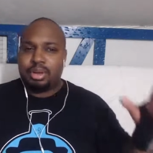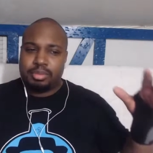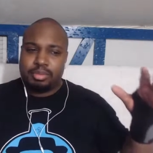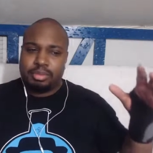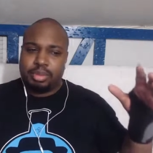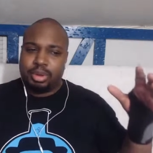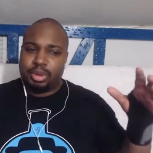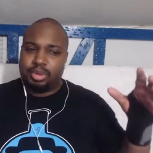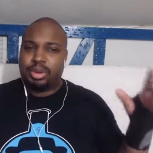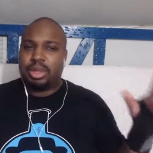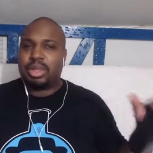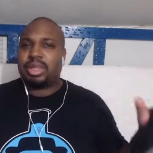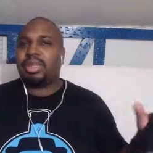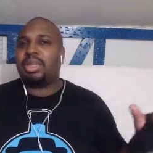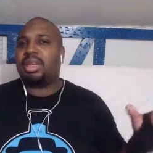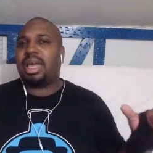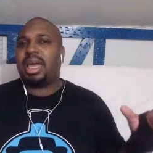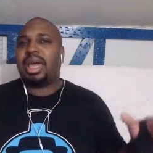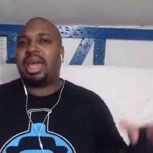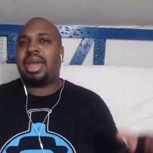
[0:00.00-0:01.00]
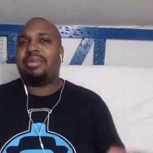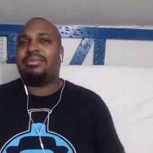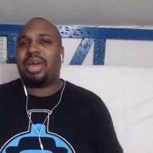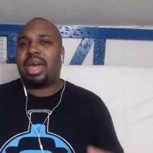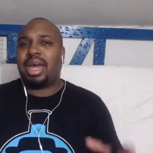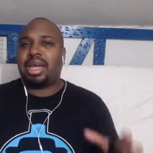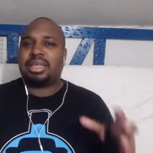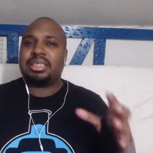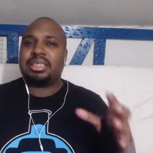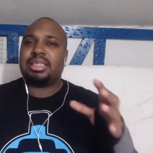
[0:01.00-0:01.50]
but whether they have
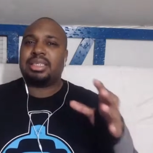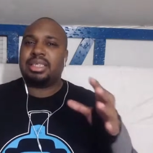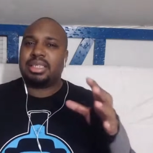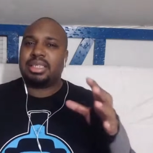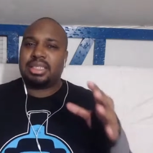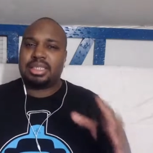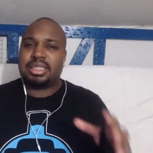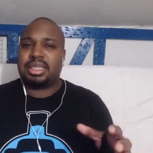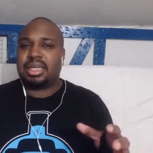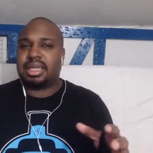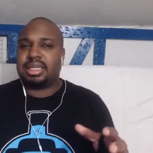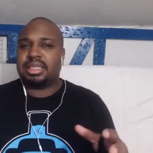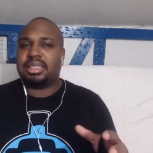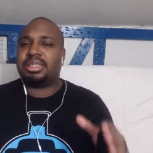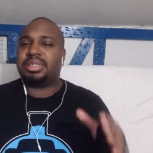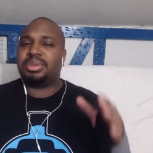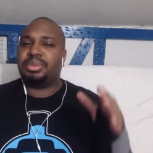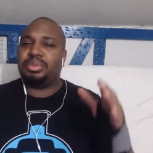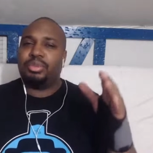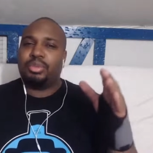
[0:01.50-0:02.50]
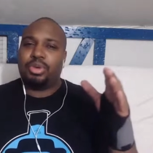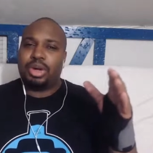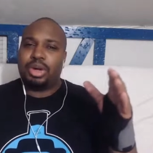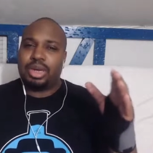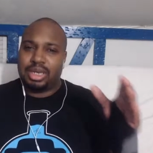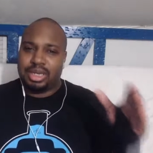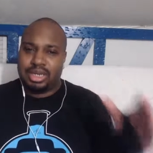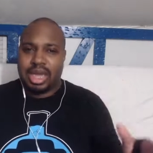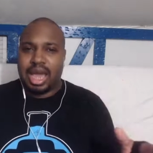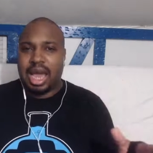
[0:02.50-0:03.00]
actually seen
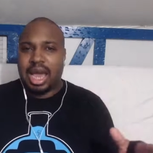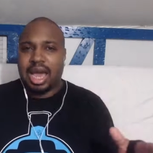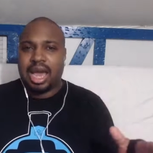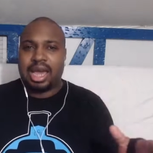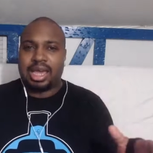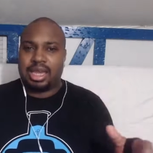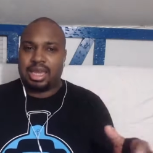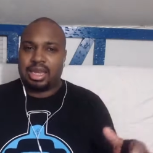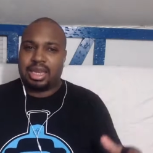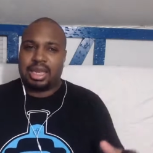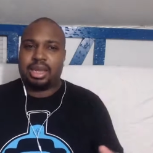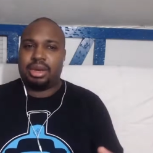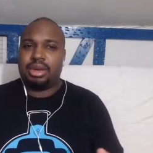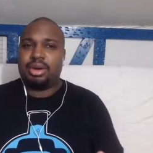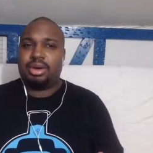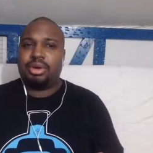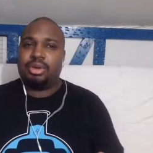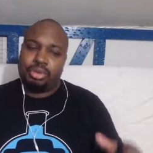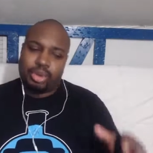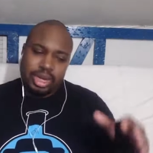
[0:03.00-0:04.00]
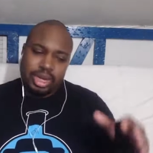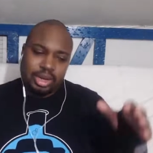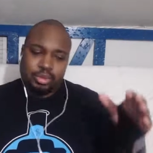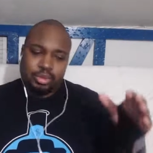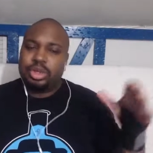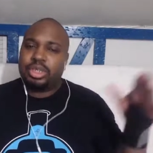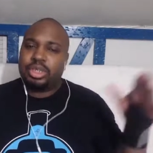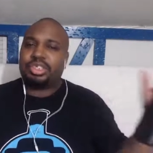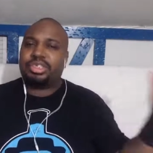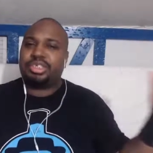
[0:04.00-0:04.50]
someone die and they know, like,
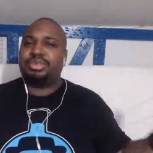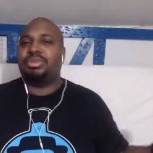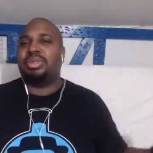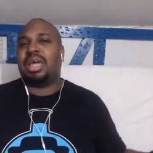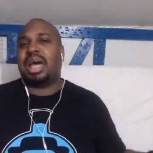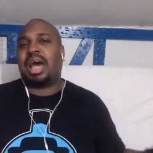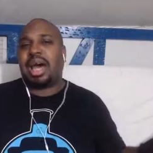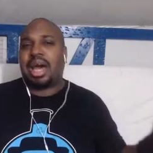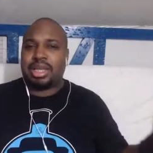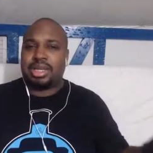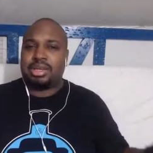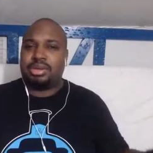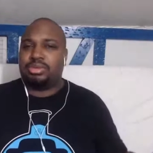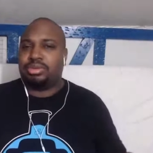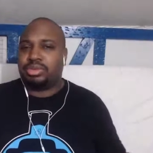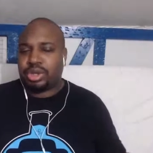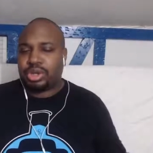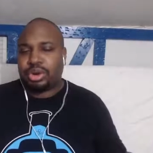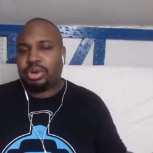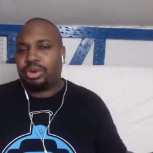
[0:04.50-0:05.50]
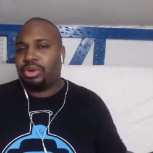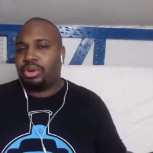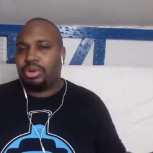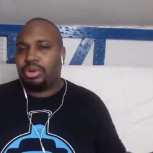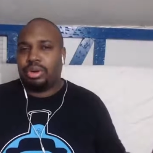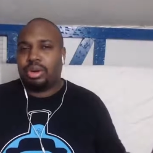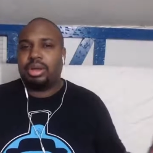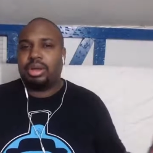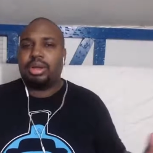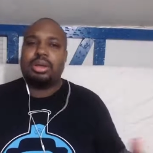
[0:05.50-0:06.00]
once you die, you turn,